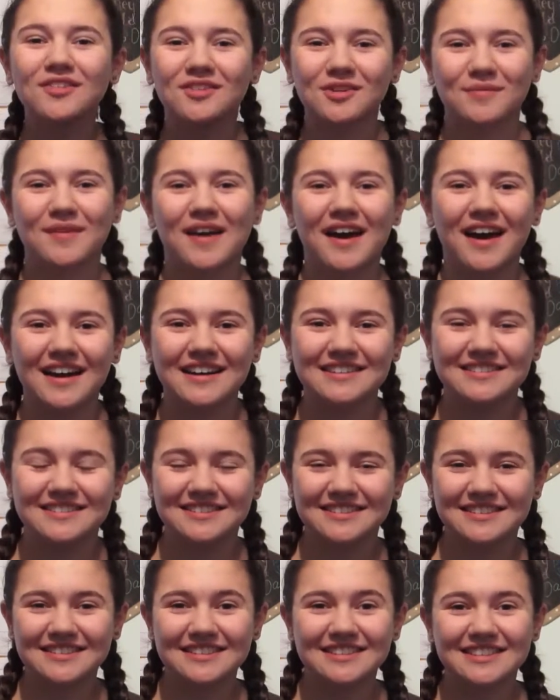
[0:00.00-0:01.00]
What's up guys,
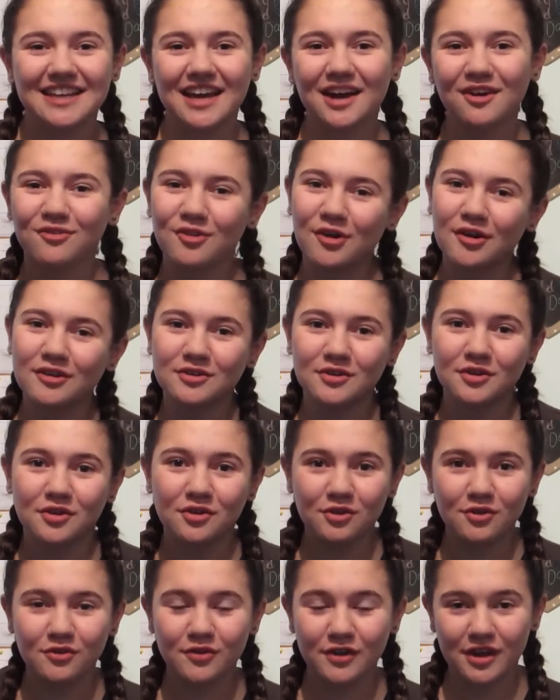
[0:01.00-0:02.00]
so today I thought I'd do a
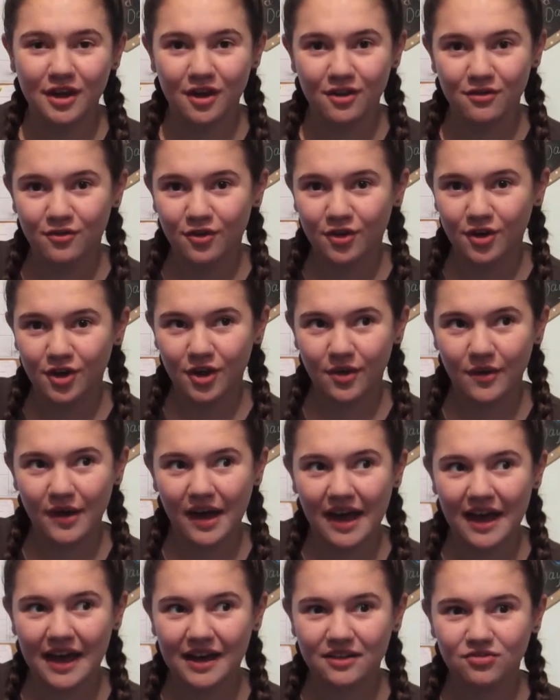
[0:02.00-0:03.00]
haul video for you
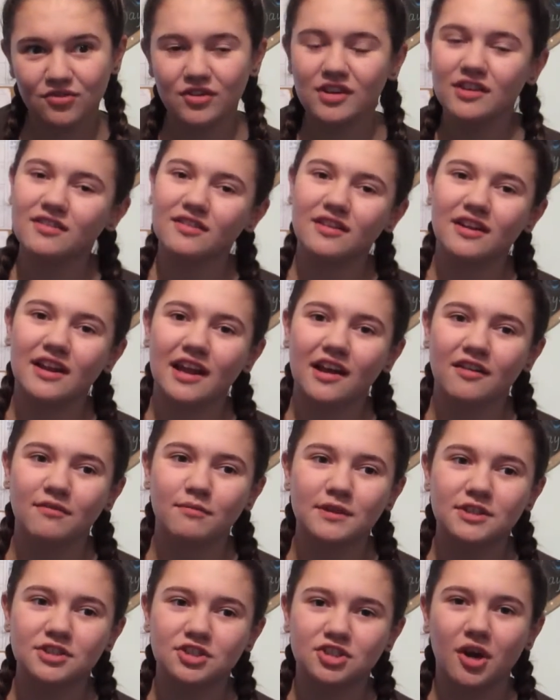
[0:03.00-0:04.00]
as recently I've
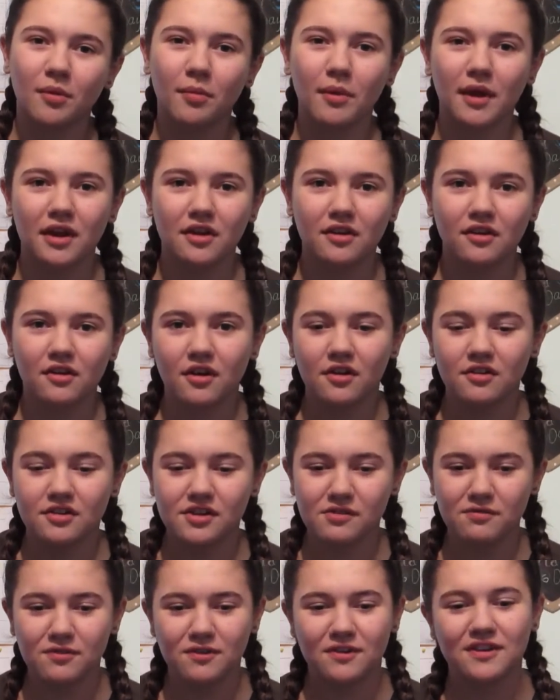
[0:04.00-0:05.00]
been shopping on
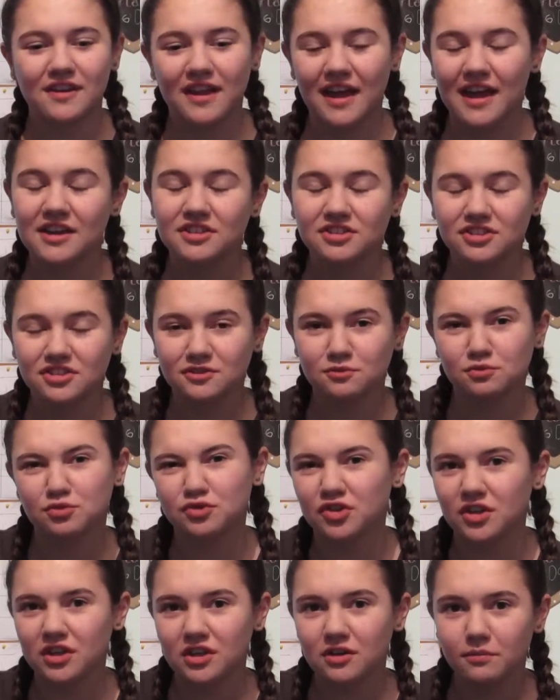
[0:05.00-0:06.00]
different occasions and
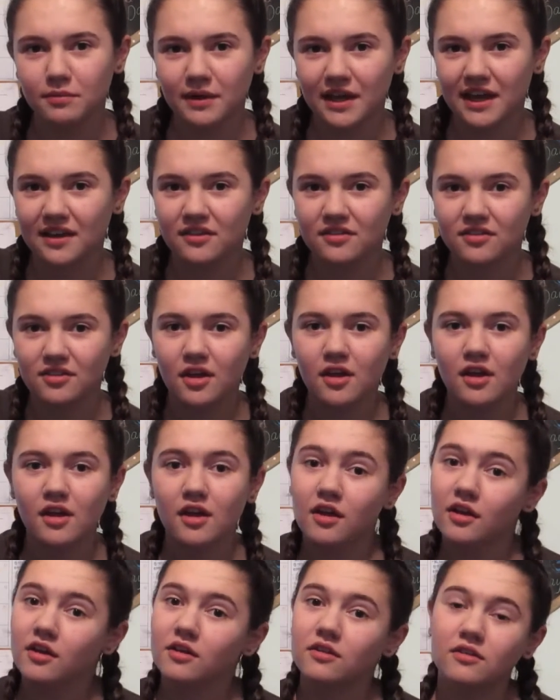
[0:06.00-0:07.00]
brought little bits,
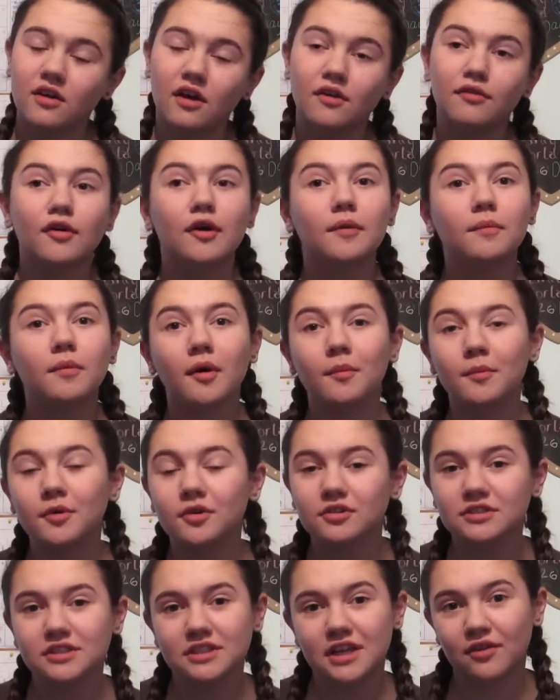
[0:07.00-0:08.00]
so I thought I'd put them
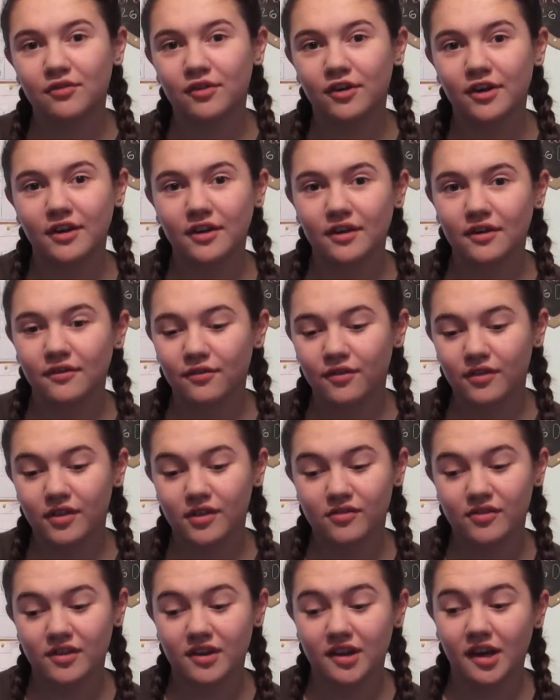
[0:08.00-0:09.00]
all together for
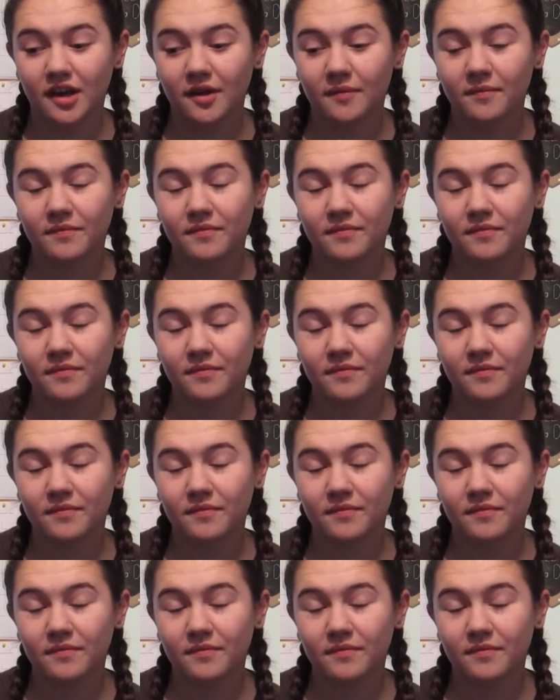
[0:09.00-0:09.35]
this video.